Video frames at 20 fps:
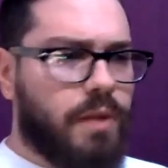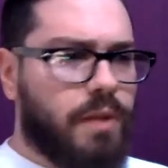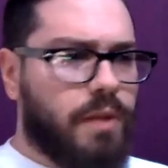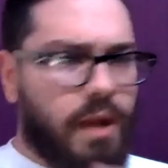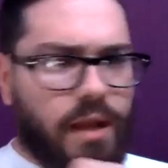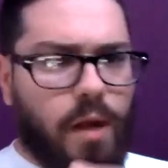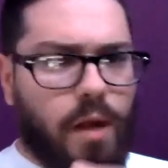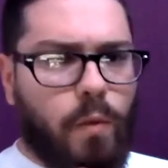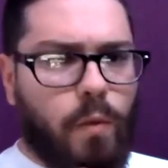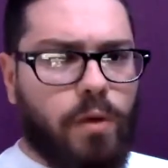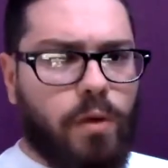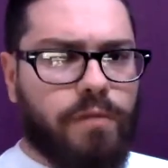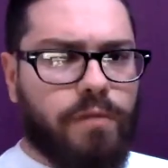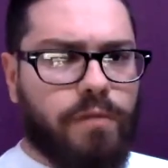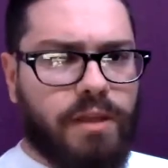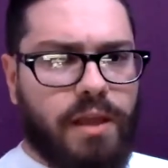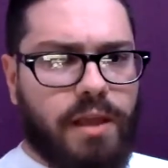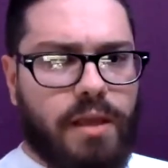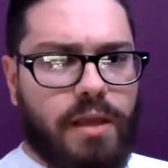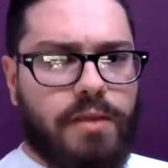And then I got one of
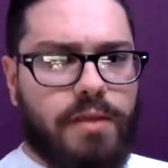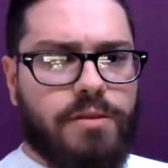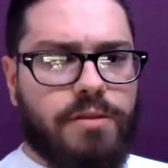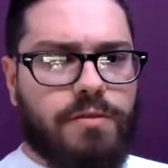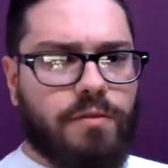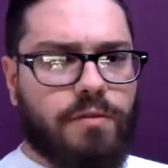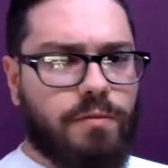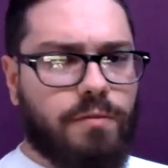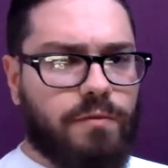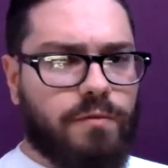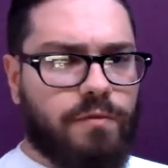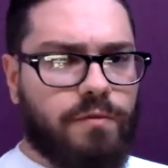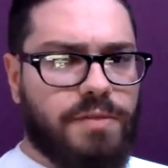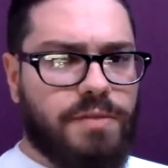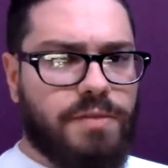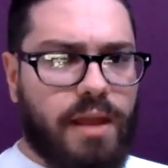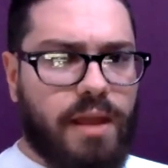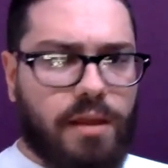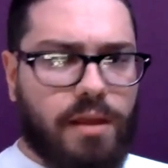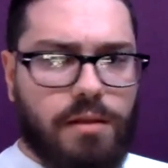the Kings from
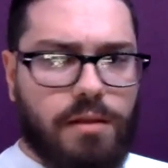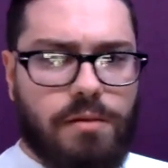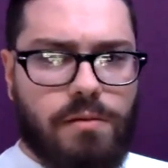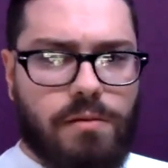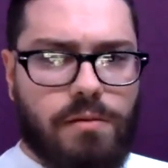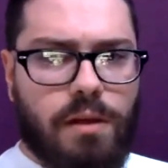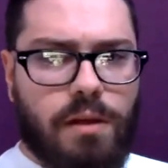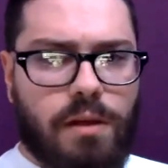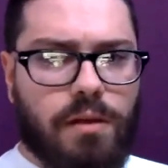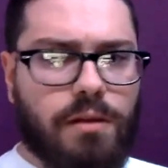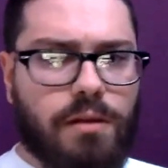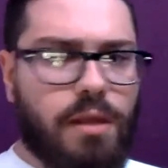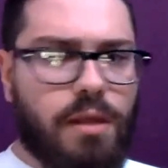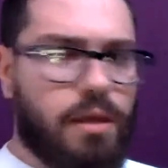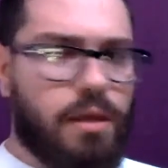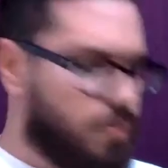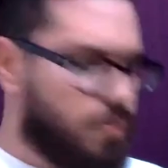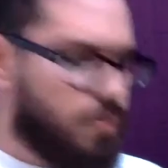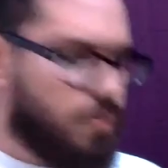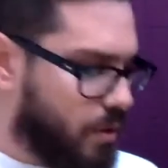Tekken, and
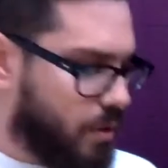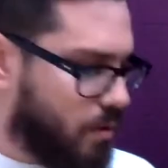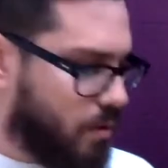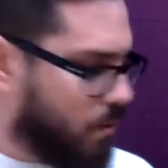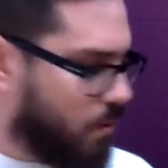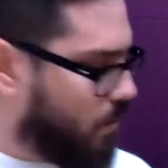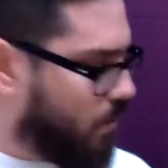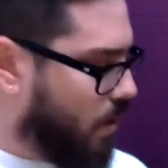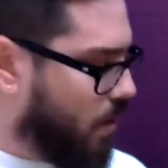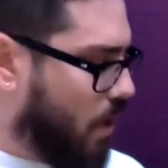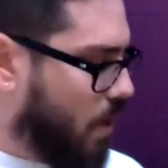King is pretty cool.